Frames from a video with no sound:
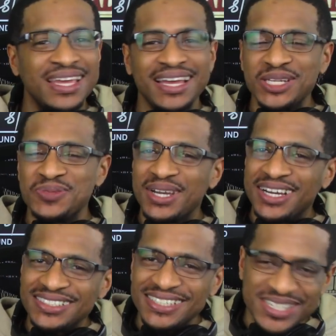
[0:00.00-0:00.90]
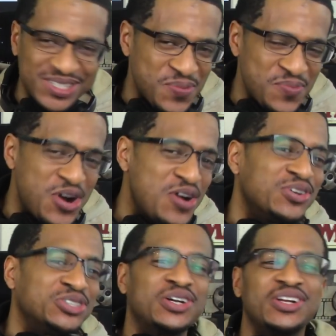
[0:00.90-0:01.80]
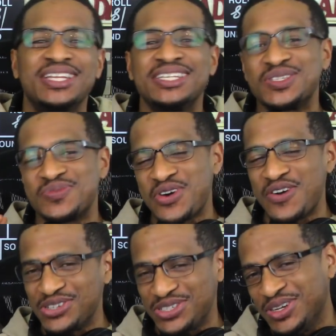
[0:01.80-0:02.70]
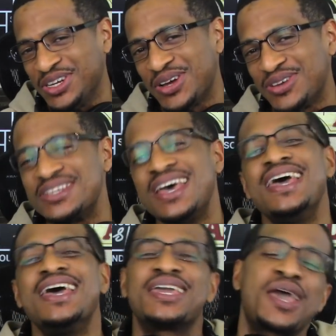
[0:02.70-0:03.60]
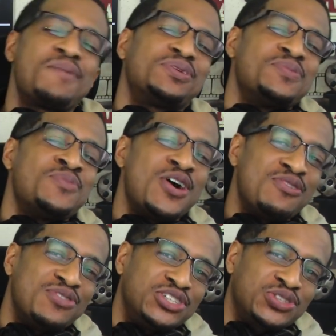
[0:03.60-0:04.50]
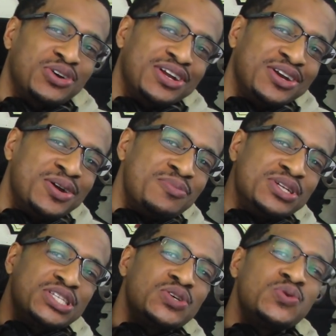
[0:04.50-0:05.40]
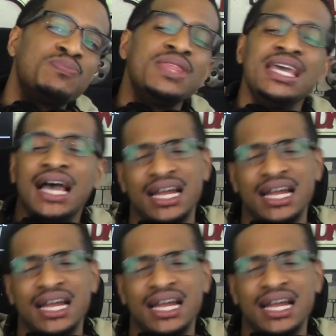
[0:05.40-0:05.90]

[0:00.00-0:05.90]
That's because this is a Marvel trailer. This is Marvel Studios Captain Marvel trailer number two. And